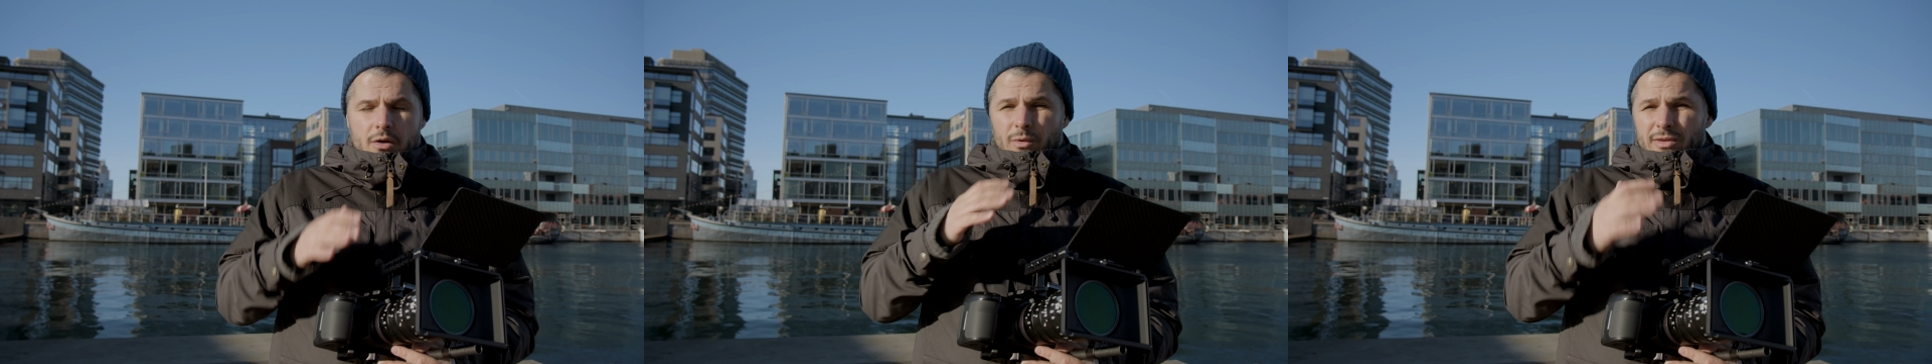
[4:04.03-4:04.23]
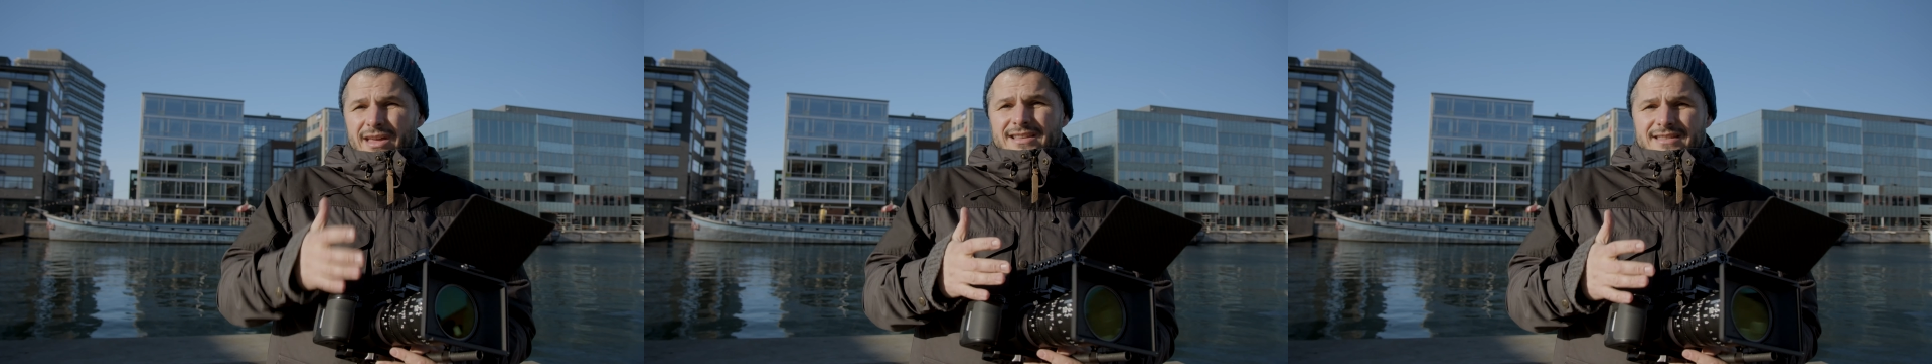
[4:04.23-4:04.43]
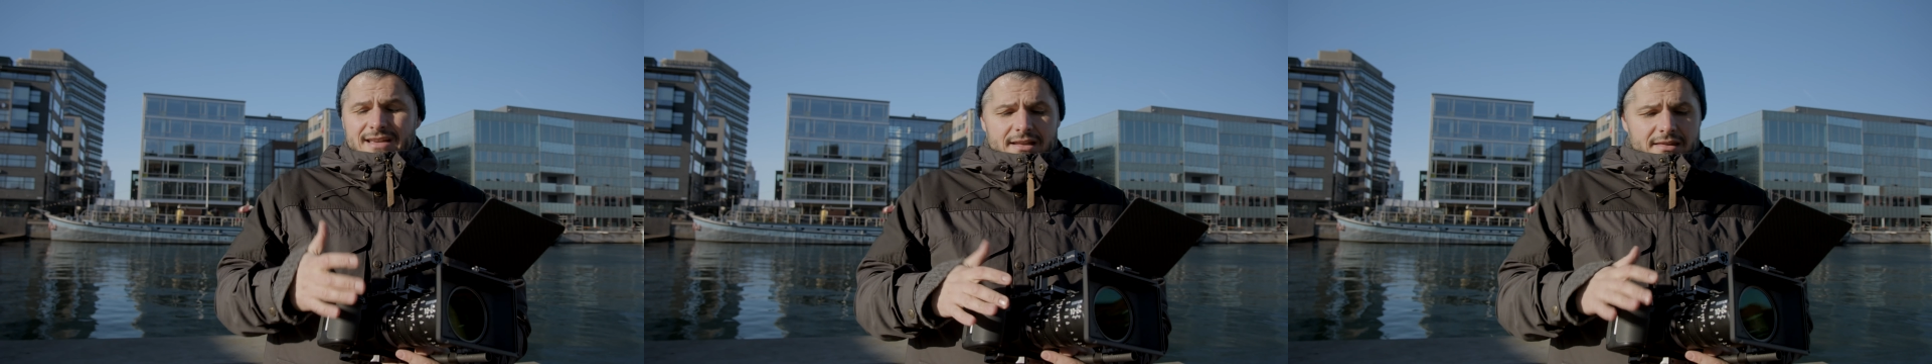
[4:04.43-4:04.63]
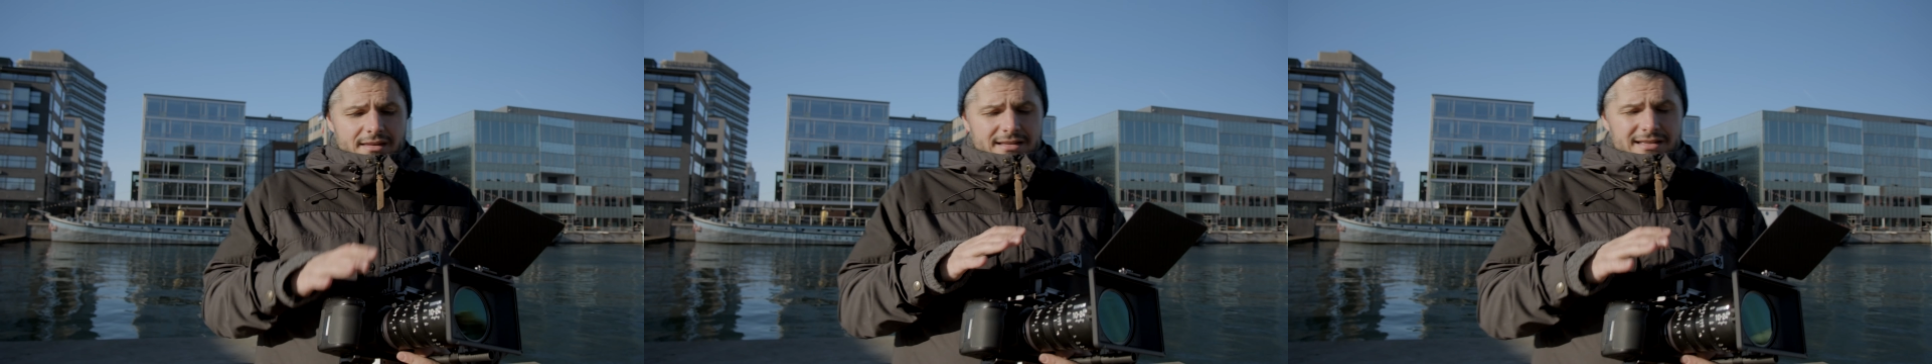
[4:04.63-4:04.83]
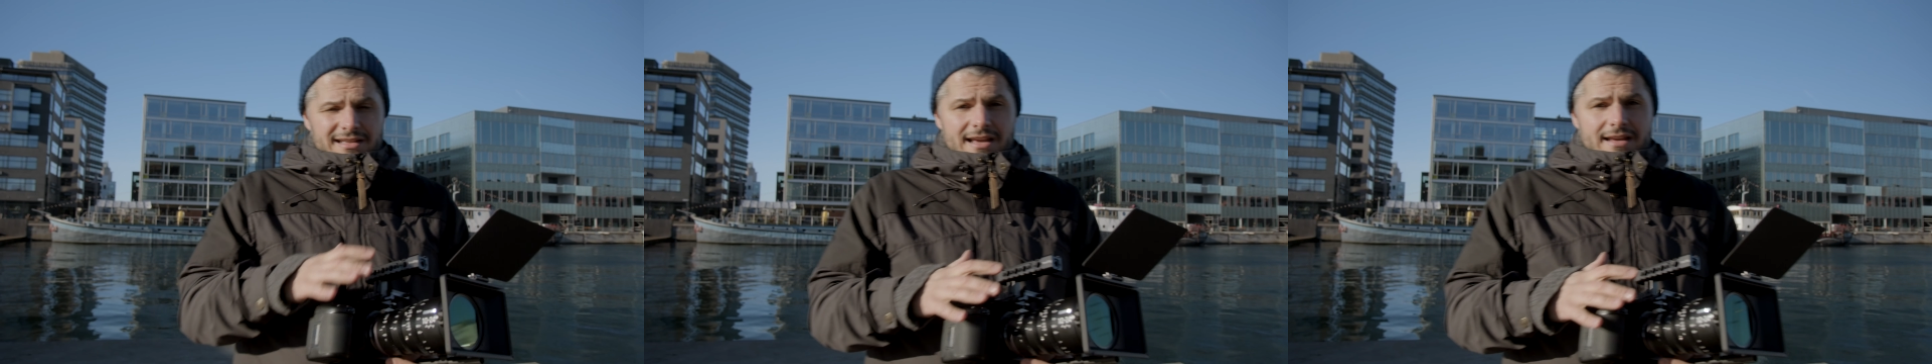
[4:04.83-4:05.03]
With that said,
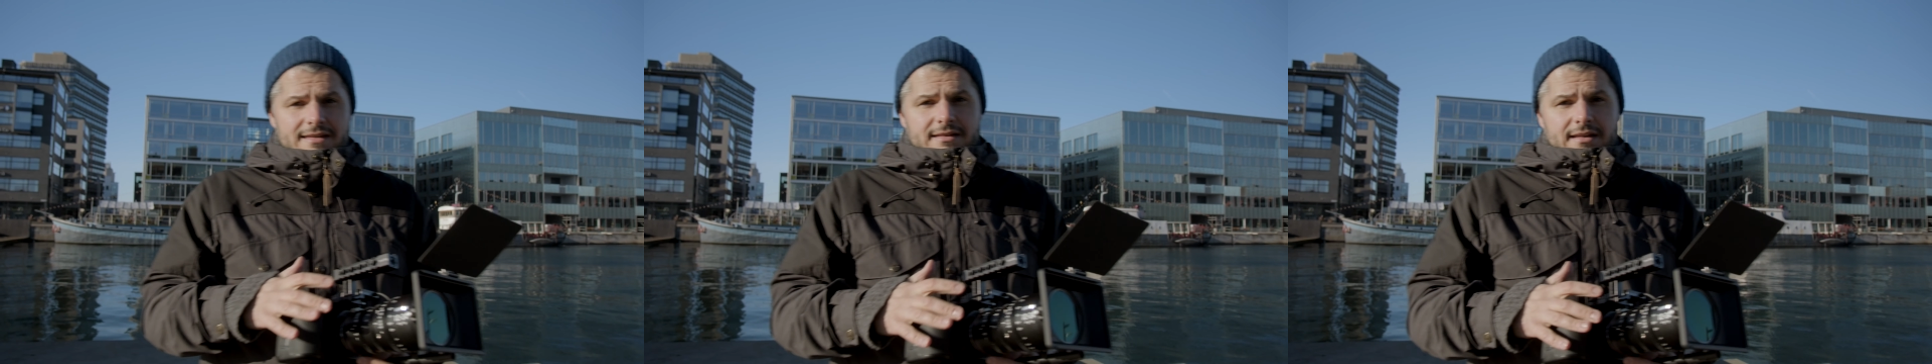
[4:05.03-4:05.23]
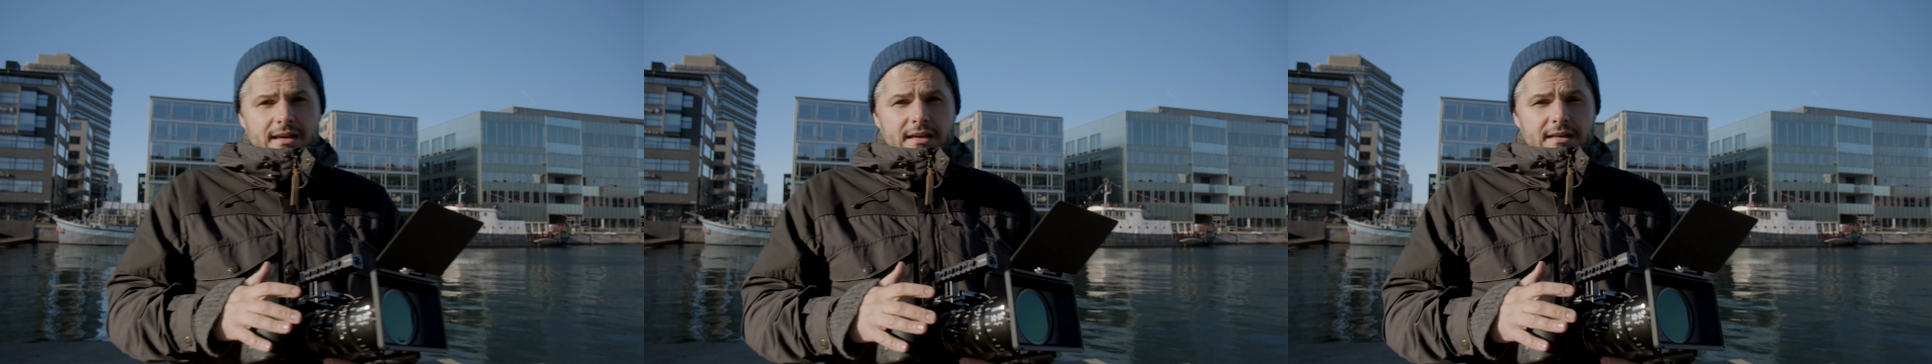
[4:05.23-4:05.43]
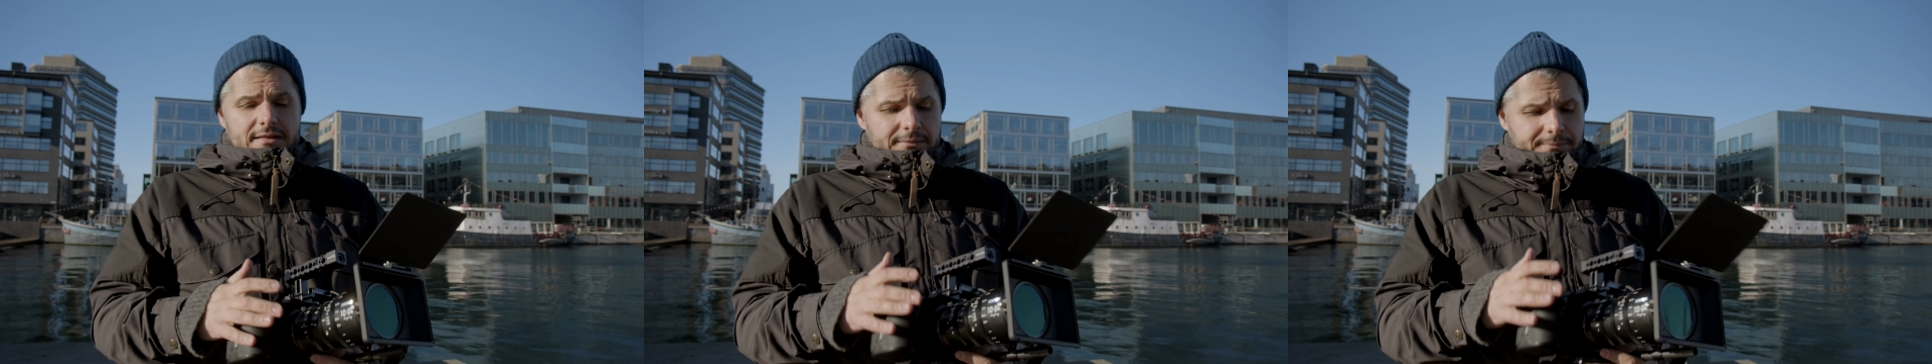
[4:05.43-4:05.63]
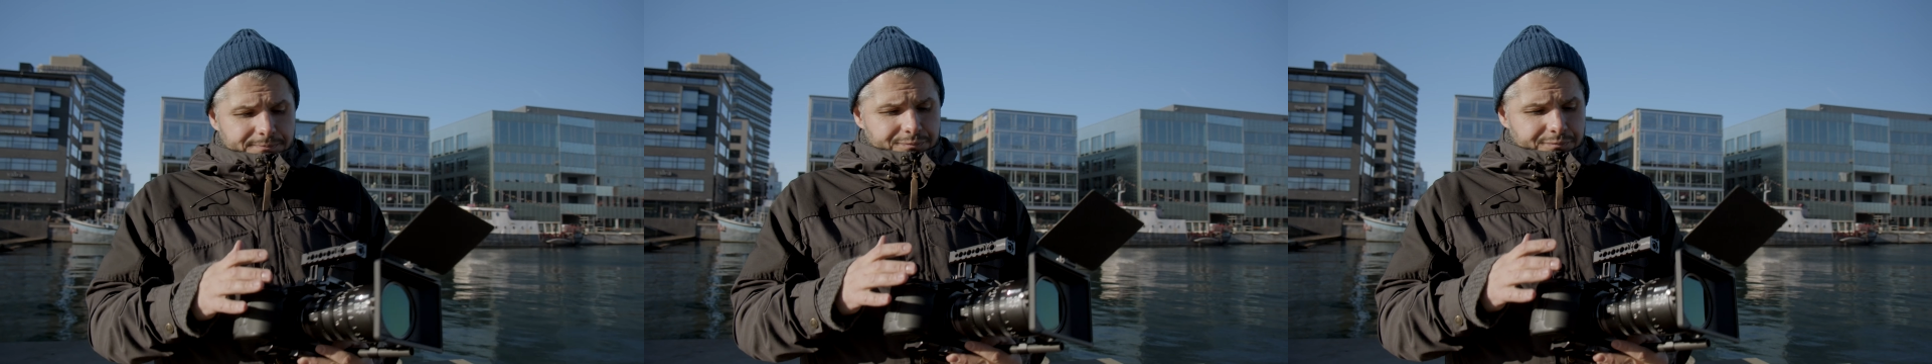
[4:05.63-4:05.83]
this lens is